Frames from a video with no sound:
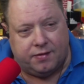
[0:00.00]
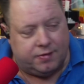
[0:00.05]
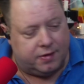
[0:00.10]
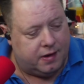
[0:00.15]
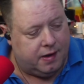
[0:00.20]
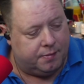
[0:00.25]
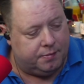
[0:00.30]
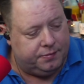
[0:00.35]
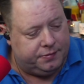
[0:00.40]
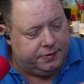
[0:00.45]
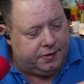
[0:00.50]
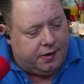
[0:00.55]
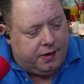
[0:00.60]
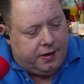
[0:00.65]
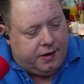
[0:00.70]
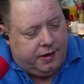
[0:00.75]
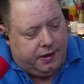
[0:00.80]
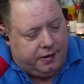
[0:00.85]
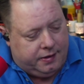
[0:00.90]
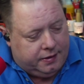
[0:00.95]
I'd give it up.
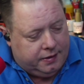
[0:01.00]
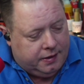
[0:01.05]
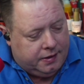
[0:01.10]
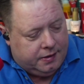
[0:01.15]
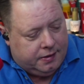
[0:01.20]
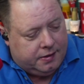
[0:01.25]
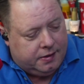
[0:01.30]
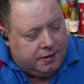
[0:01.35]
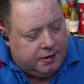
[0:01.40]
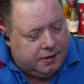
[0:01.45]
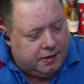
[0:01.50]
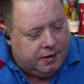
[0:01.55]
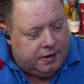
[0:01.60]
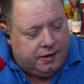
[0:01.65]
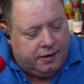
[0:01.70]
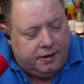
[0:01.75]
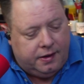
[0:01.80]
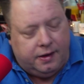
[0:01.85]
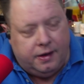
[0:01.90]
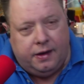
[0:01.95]
Sorry, kid.
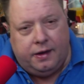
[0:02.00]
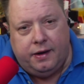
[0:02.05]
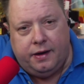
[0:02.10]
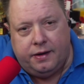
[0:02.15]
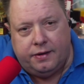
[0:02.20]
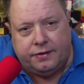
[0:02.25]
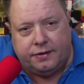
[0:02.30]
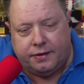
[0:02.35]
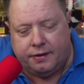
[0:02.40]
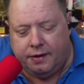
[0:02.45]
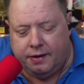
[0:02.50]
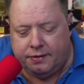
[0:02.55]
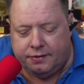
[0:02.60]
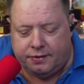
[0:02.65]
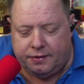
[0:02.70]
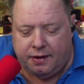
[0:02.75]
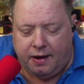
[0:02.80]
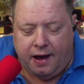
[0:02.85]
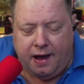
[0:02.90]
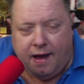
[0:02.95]
Here's your,
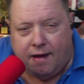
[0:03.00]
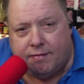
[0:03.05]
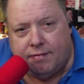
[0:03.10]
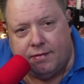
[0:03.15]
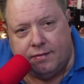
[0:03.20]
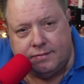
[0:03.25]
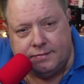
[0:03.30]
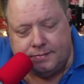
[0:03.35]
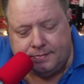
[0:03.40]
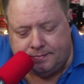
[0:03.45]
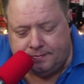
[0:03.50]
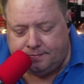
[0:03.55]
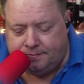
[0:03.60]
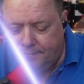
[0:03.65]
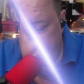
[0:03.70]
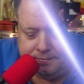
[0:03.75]
here's your half.